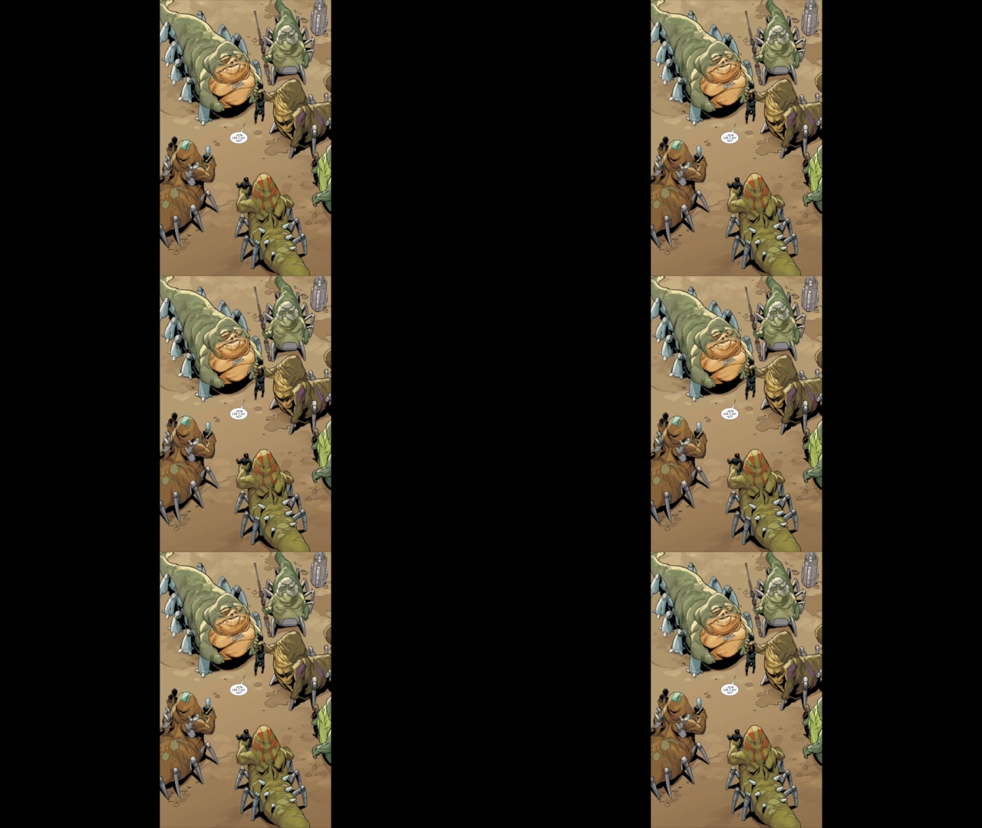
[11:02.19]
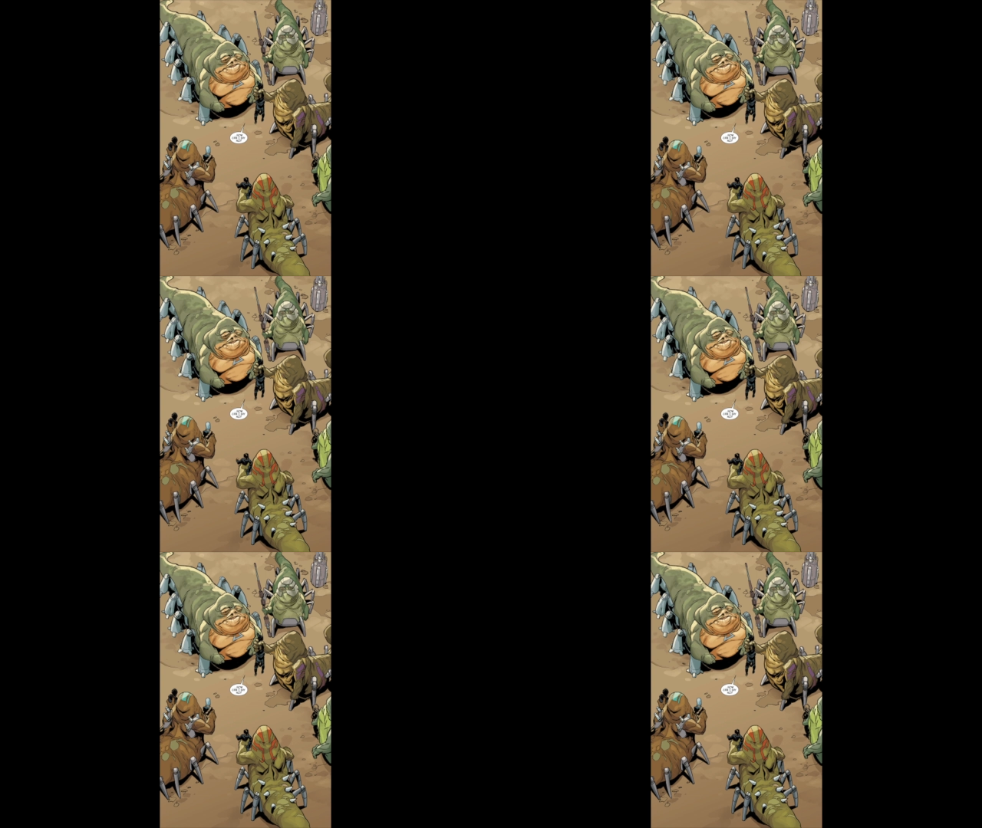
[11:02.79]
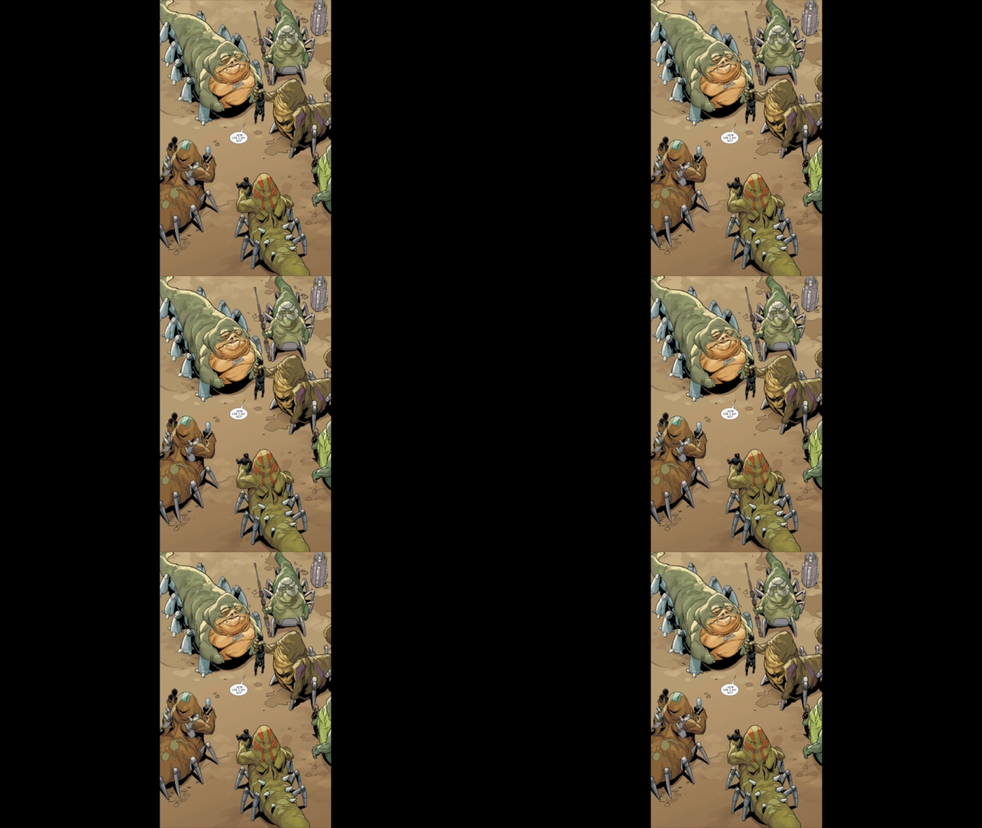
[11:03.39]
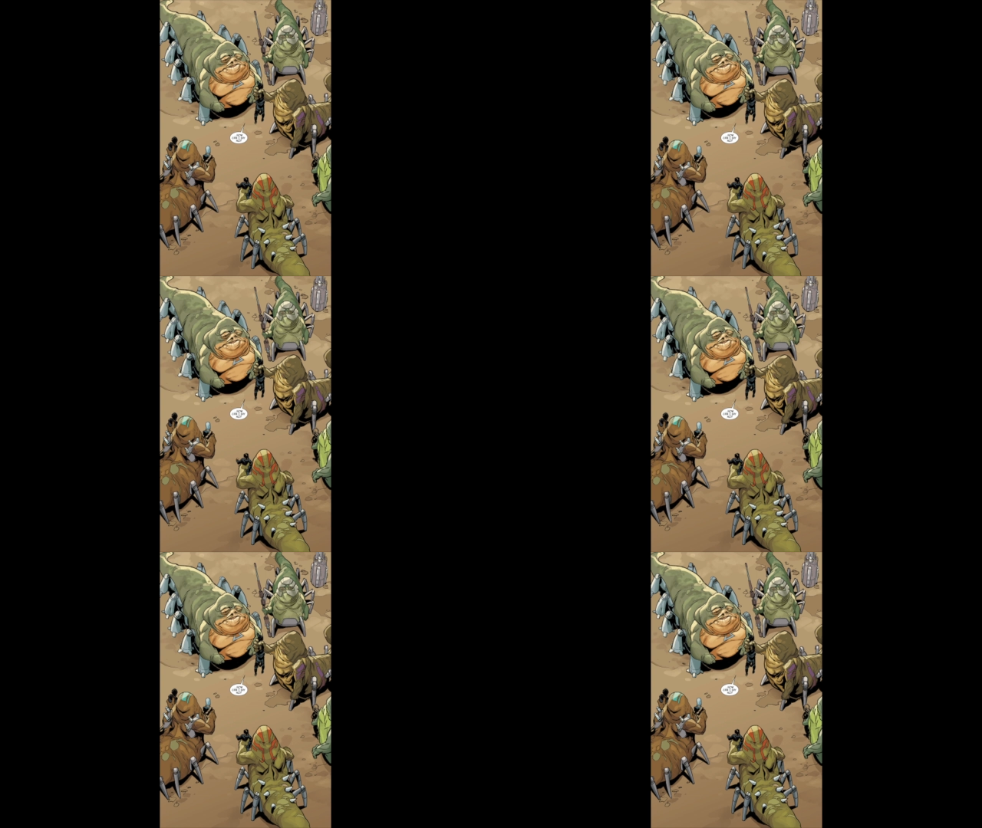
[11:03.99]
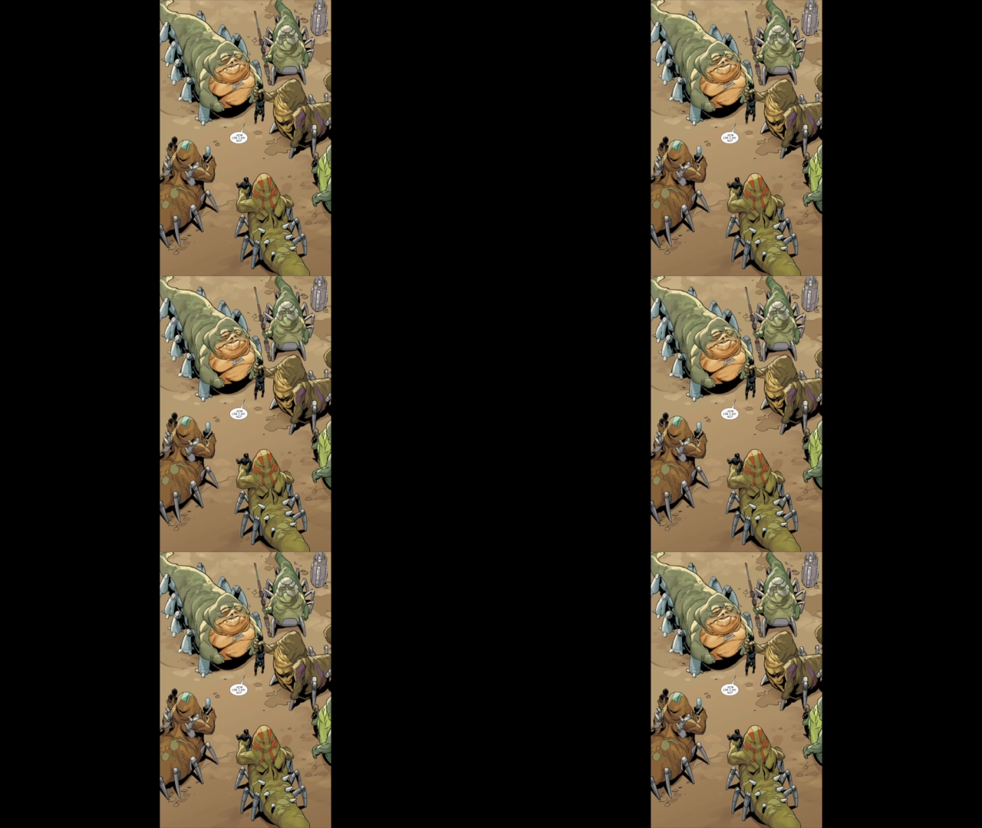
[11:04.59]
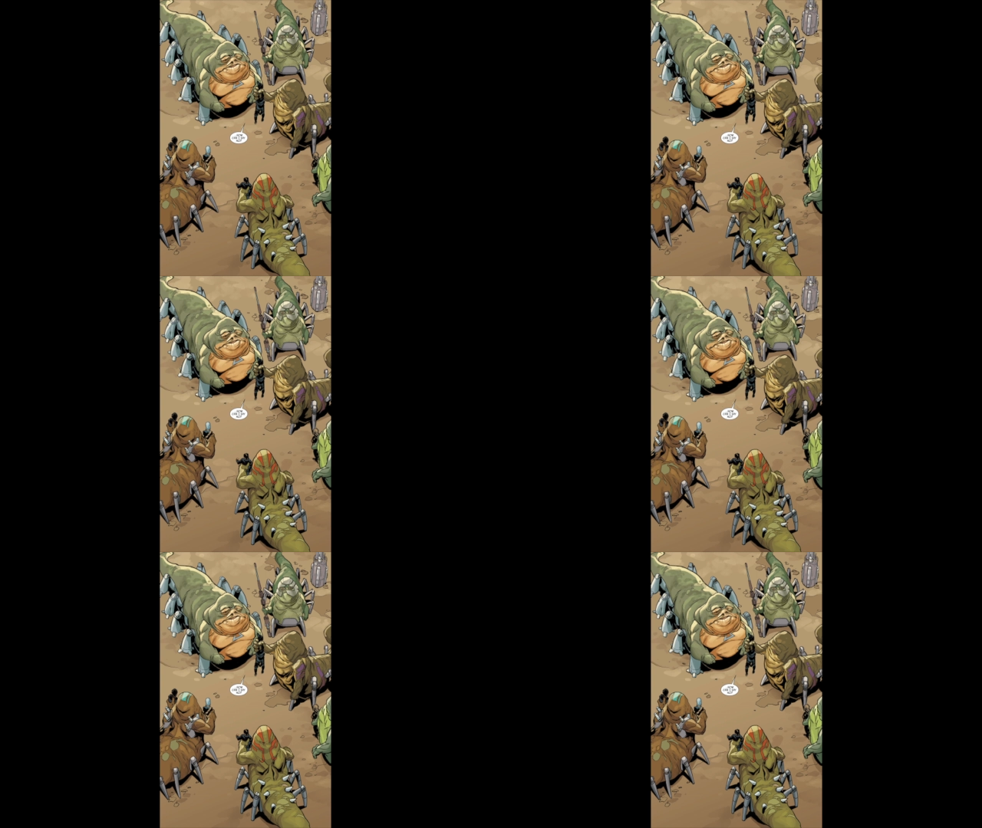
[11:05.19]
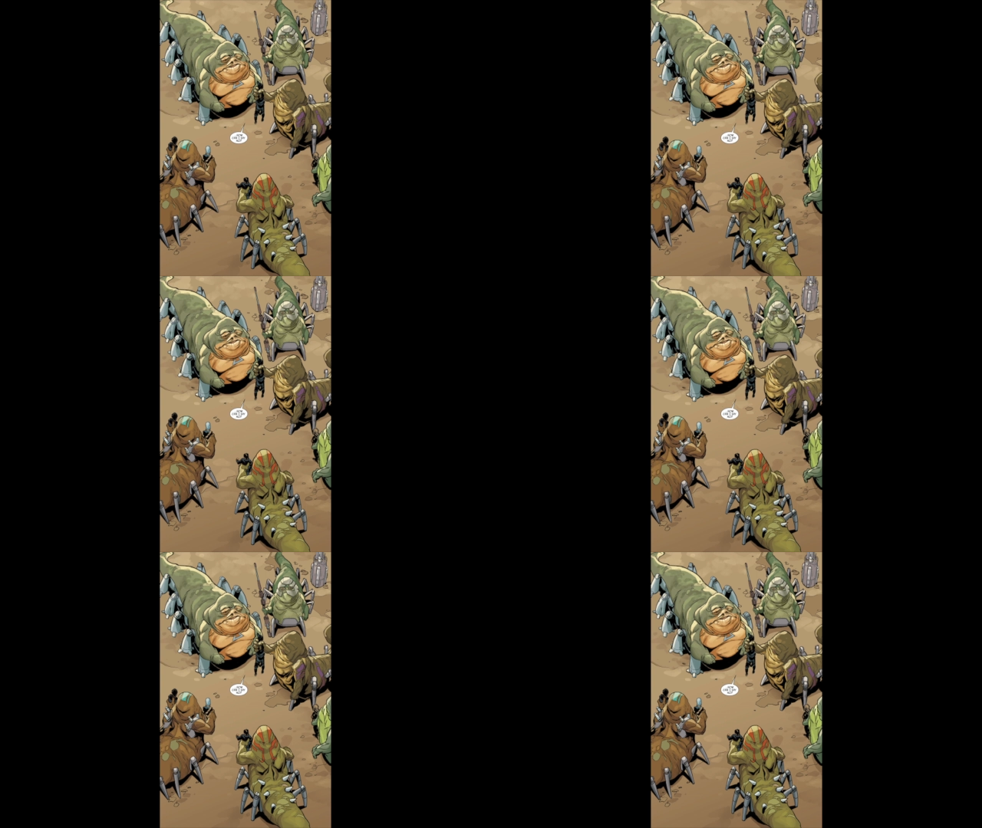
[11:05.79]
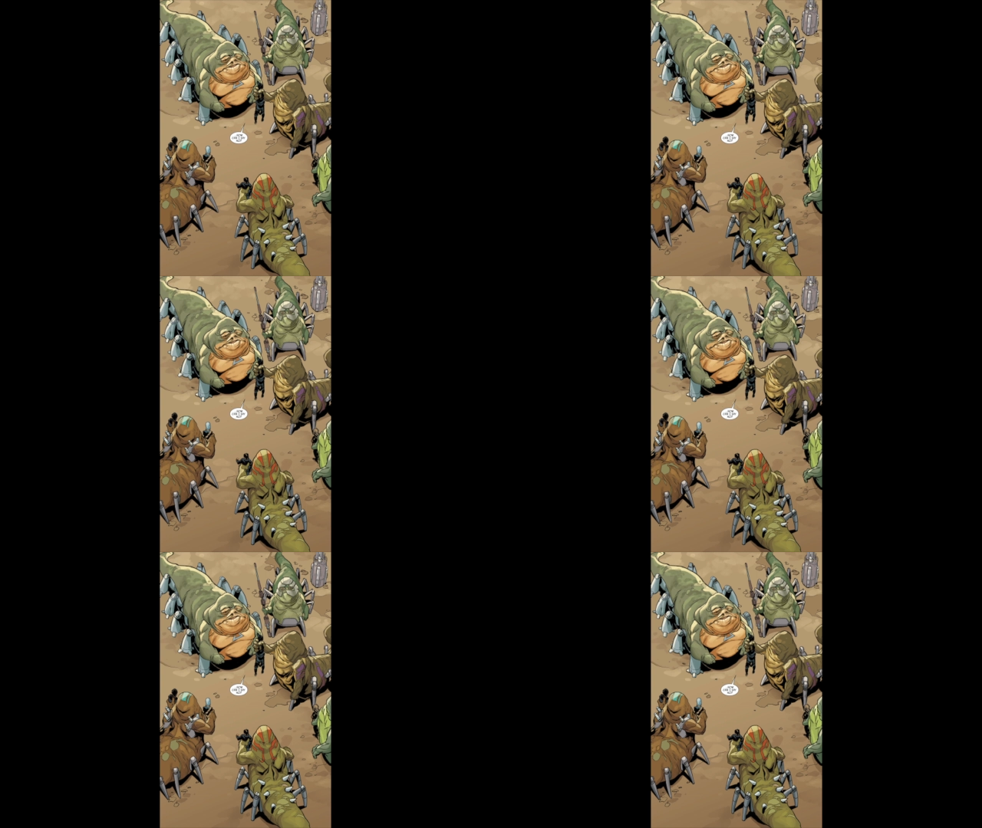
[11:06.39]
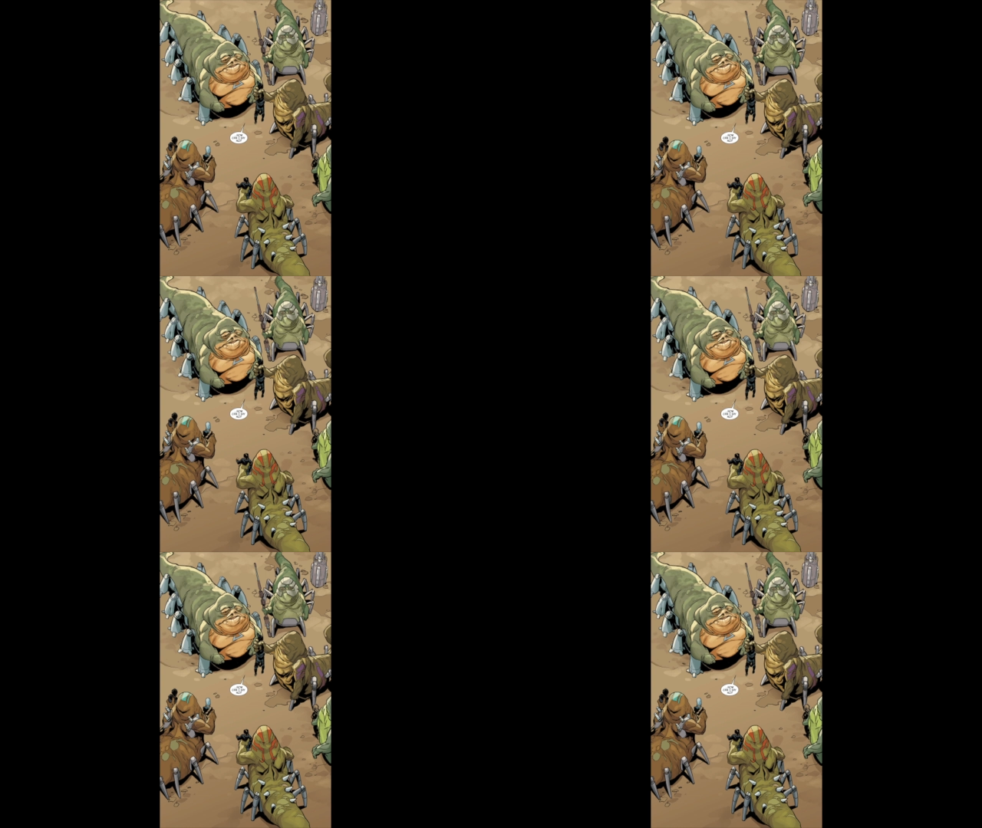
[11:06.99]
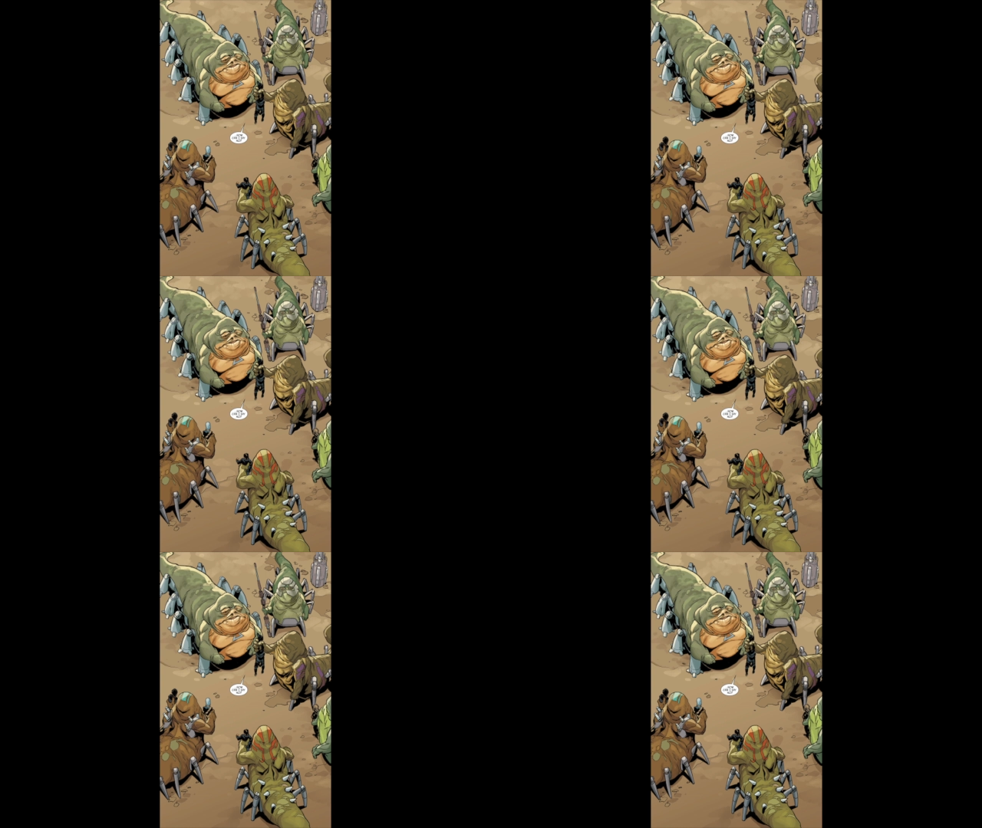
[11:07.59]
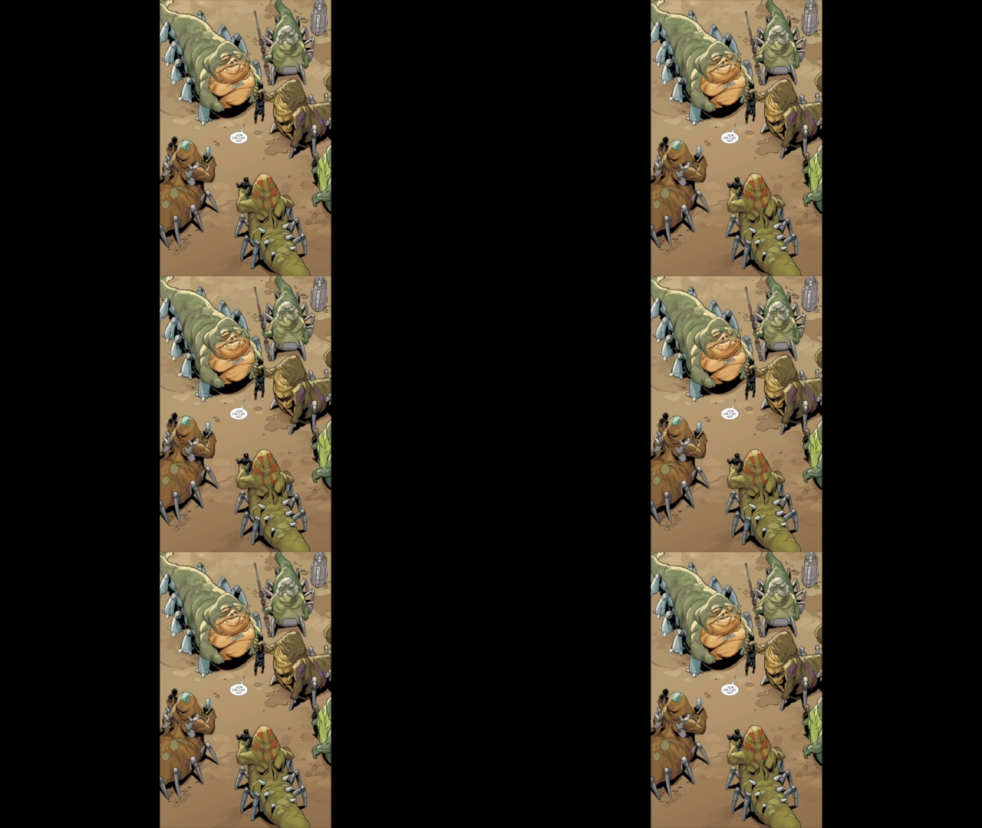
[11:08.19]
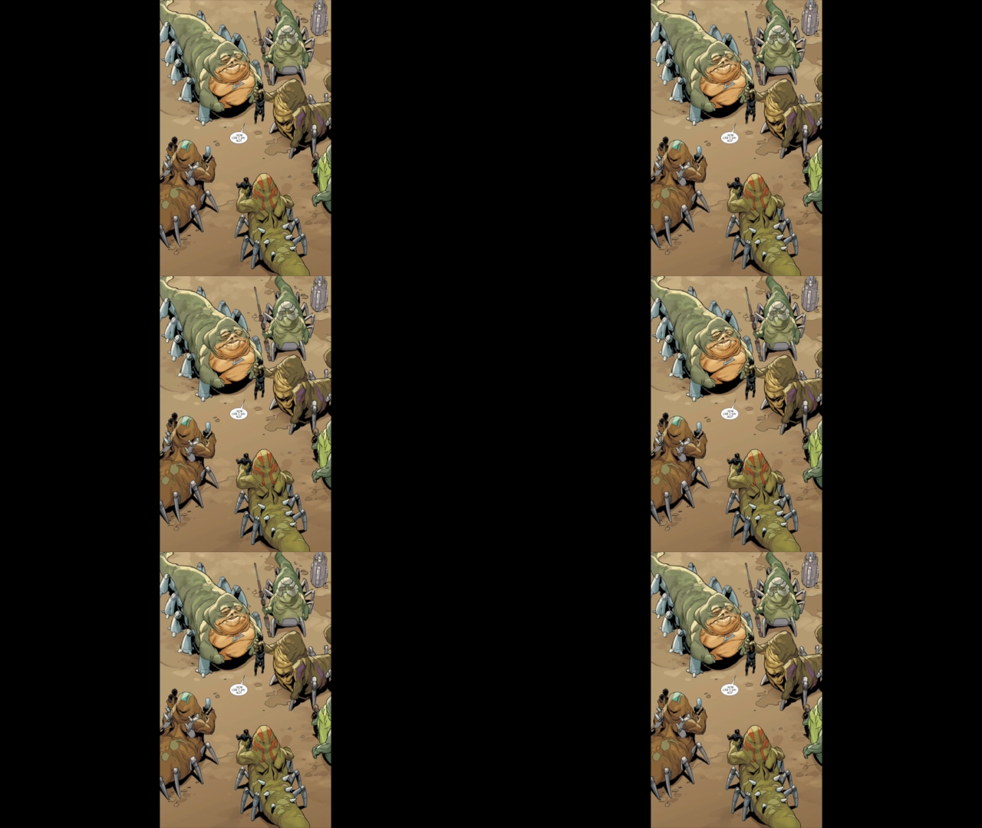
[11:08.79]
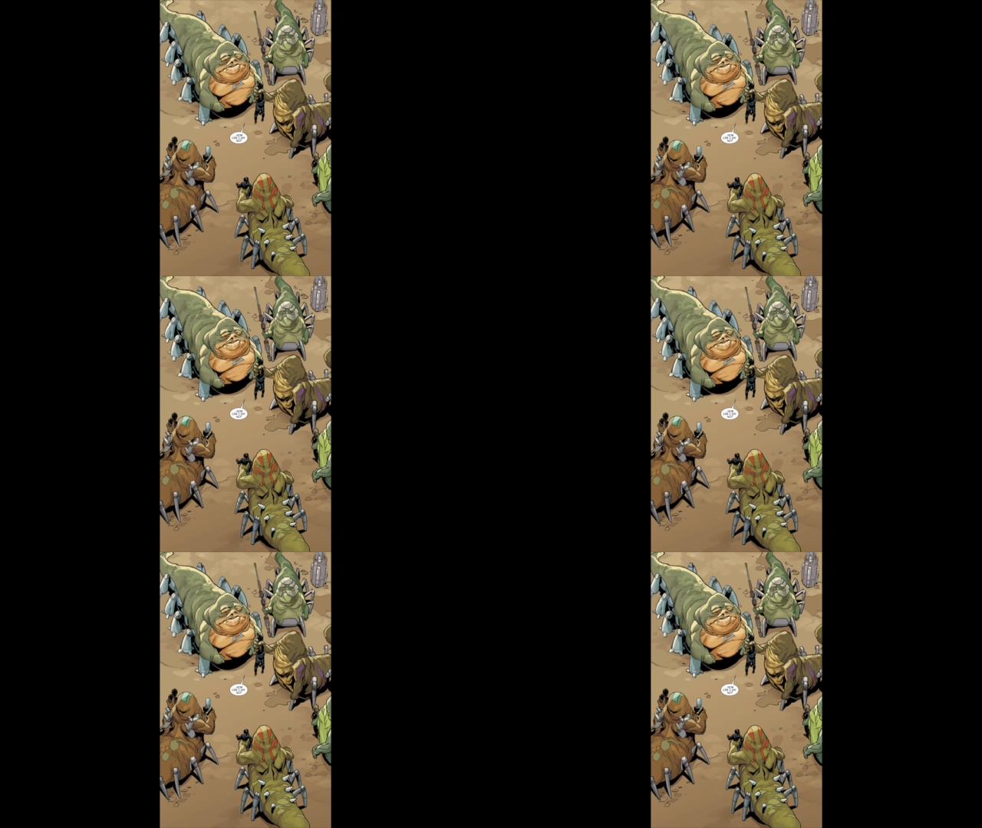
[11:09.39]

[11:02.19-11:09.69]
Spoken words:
[unreadable: no face in view]